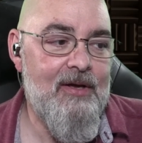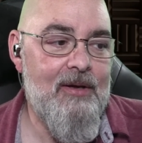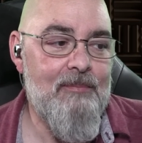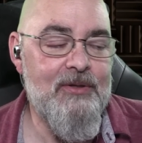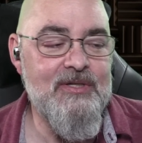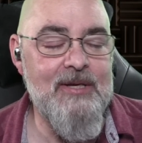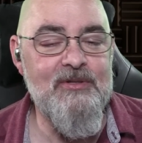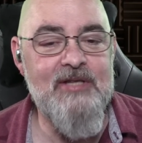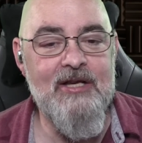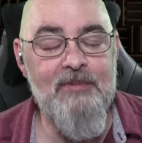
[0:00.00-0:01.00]
But the
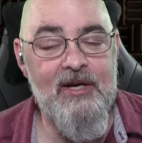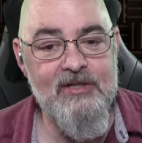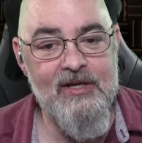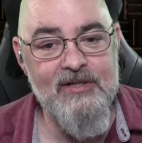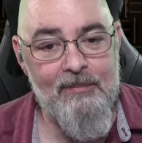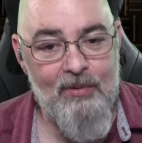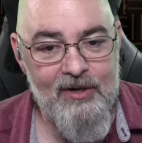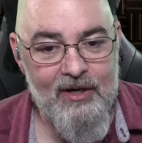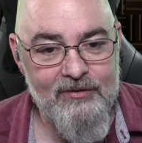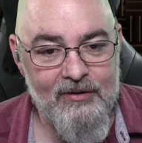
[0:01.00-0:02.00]
simplest explanation, as I
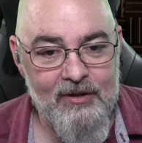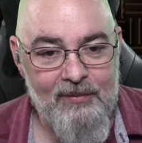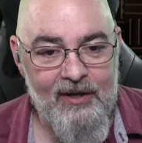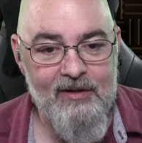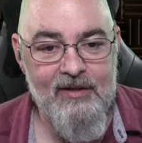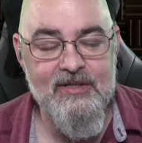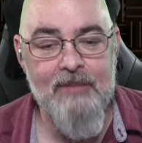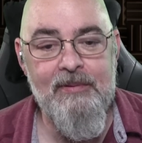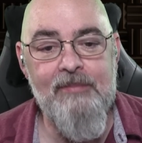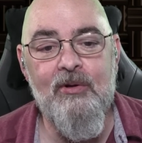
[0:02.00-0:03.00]
pointed out during the debate, is that
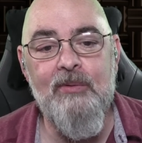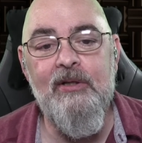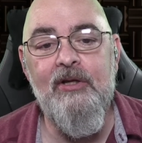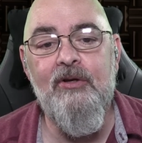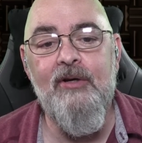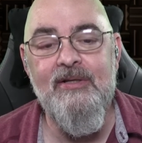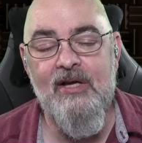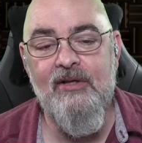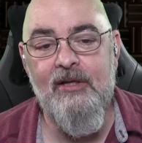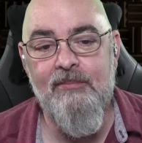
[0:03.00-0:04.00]
people are really good at
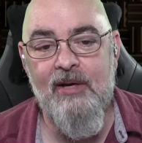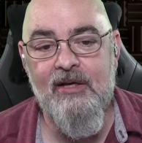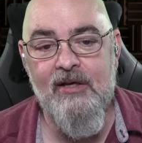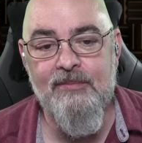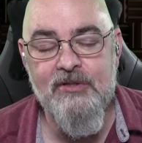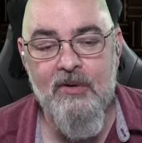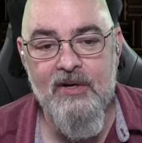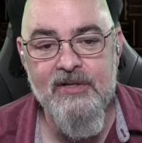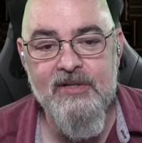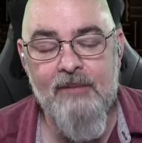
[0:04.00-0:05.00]
telling and making up
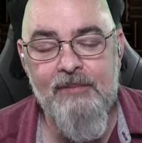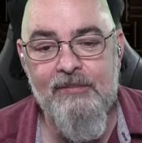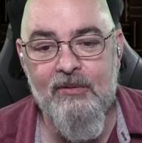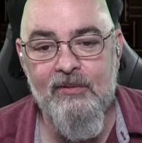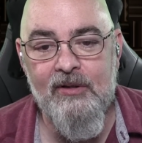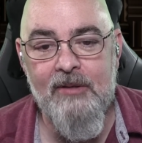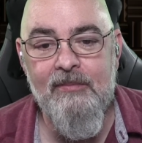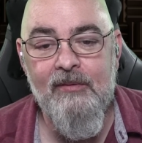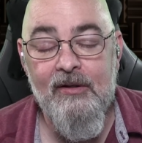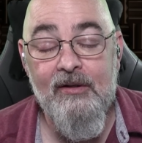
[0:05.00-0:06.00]
stories, and people are really
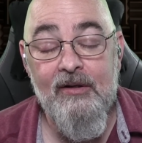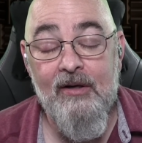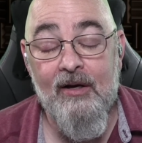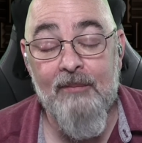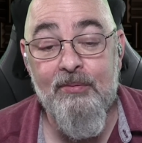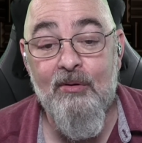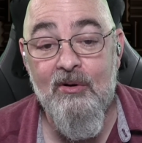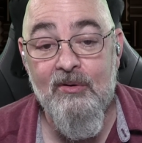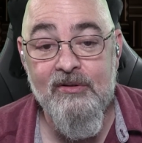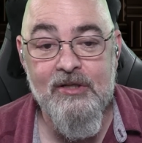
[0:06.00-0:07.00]

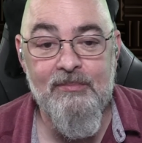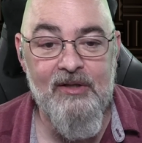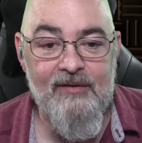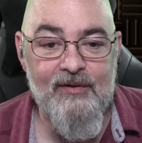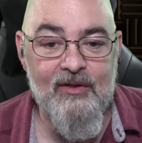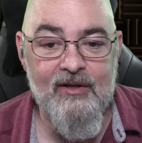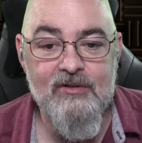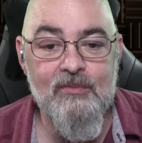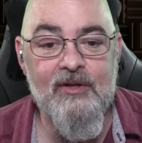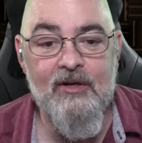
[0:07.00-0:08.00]
prone to believing
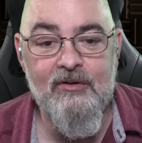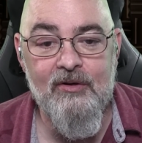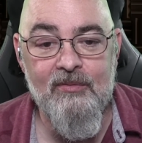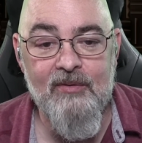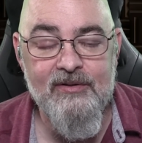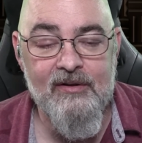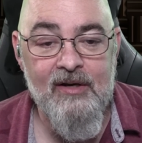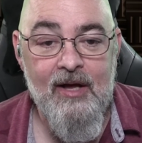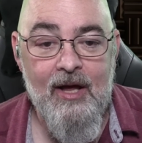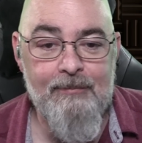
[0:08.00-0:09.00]
things without good reason.
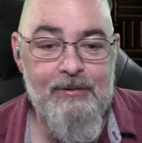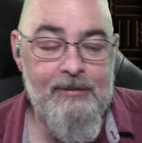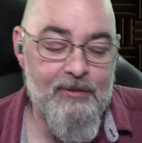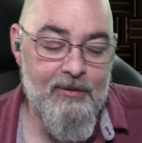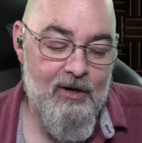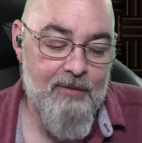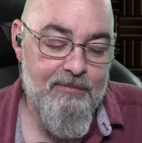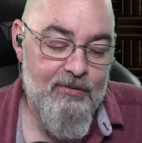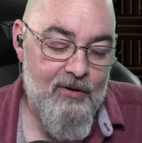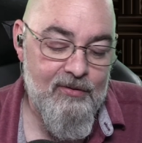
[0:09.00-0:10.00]
And people are
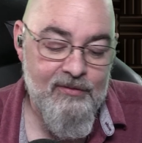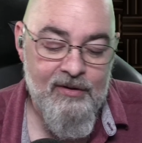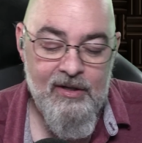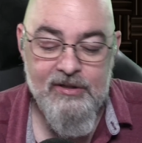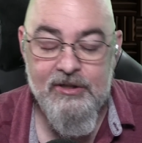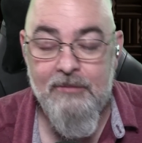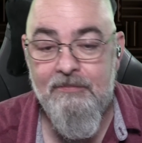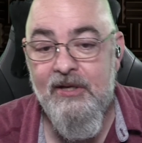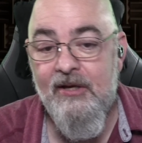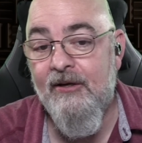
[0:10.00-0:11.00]
prone to
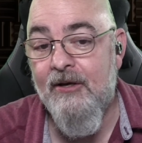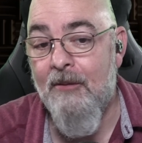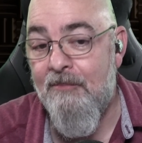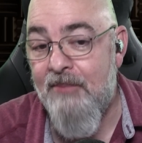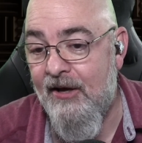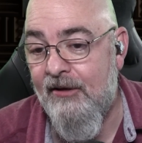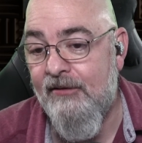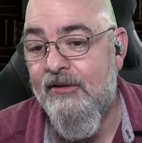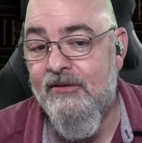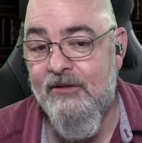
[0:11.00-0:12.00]
being
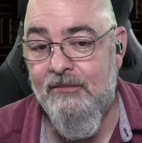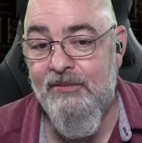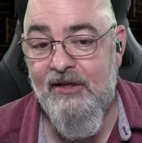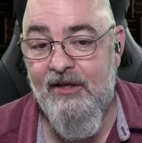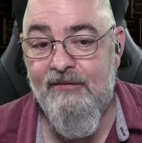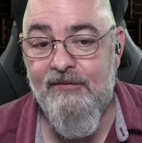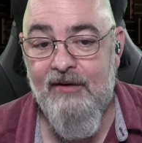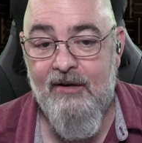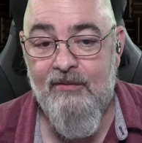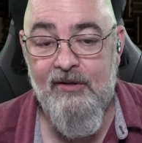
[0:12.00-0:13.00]
compelled to believe
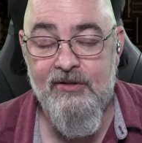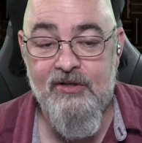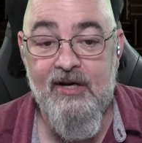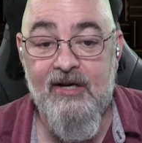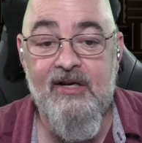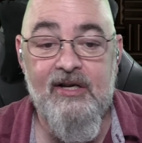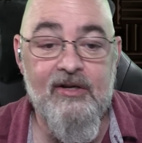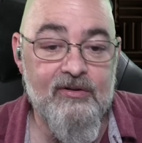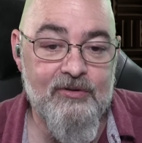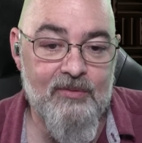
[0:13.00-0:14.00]
a religion and
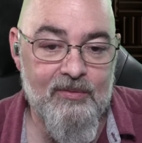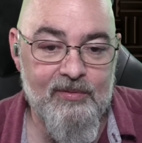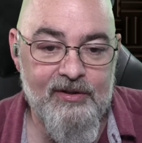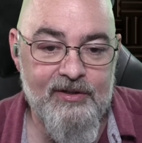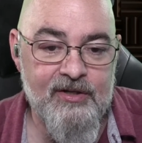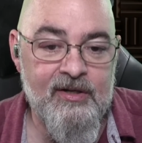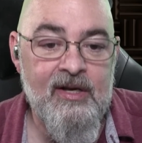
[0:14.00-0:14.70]
adhere to a religion,